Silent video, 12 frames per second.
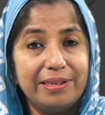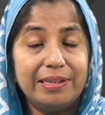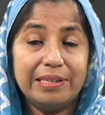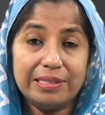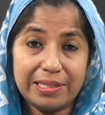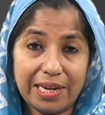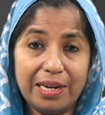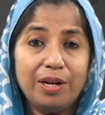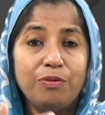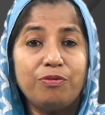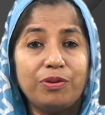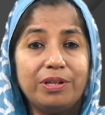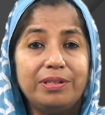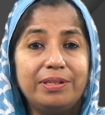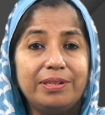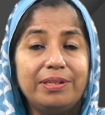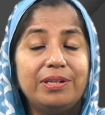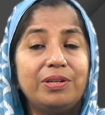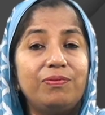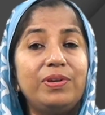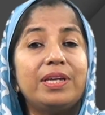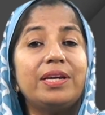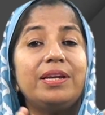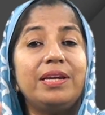Taken further, we
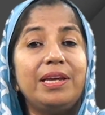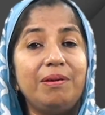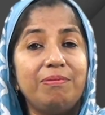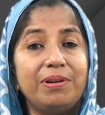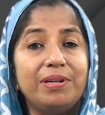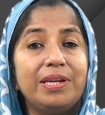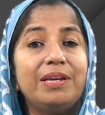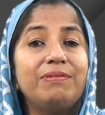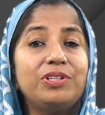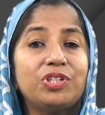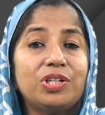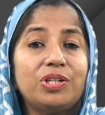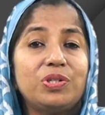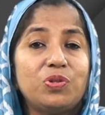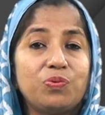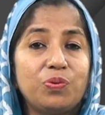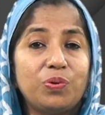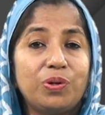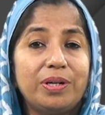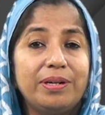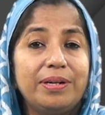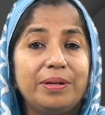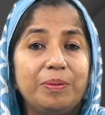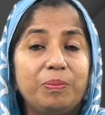can even give a chance for
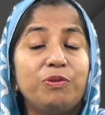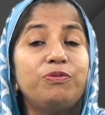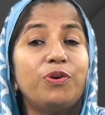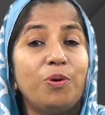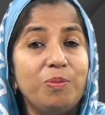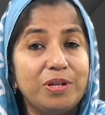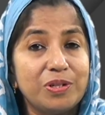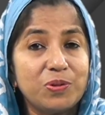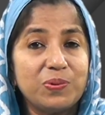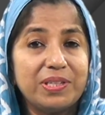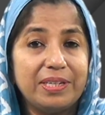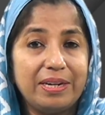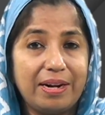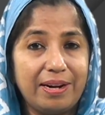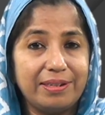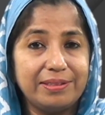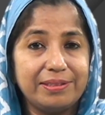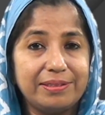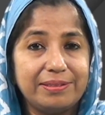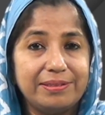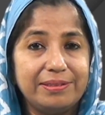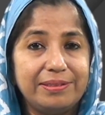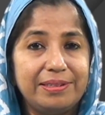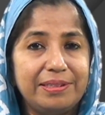performance within class.
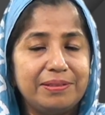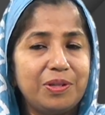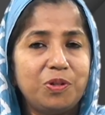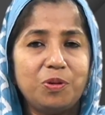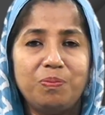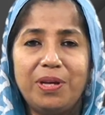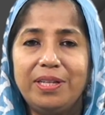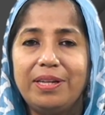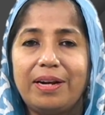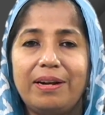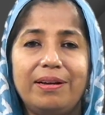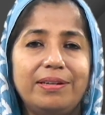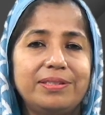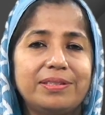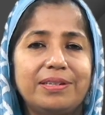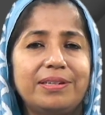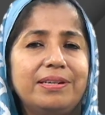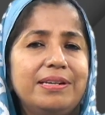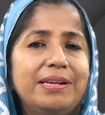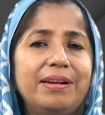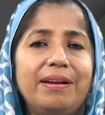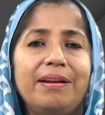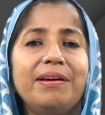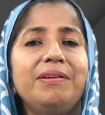That would make the class a
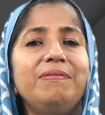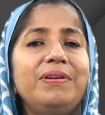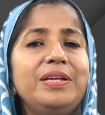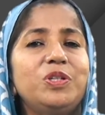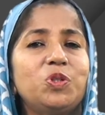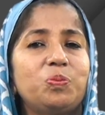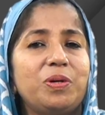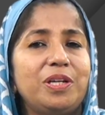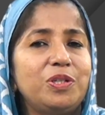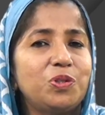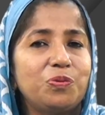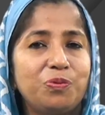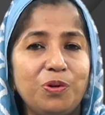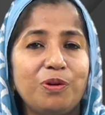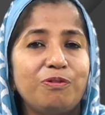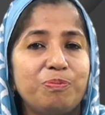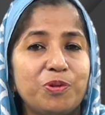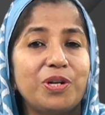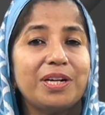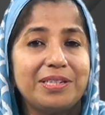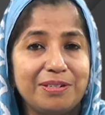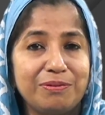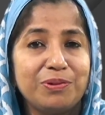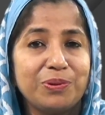lively space full of
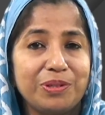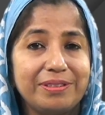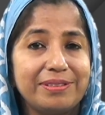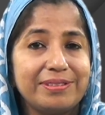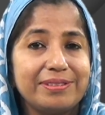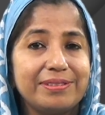productive noise.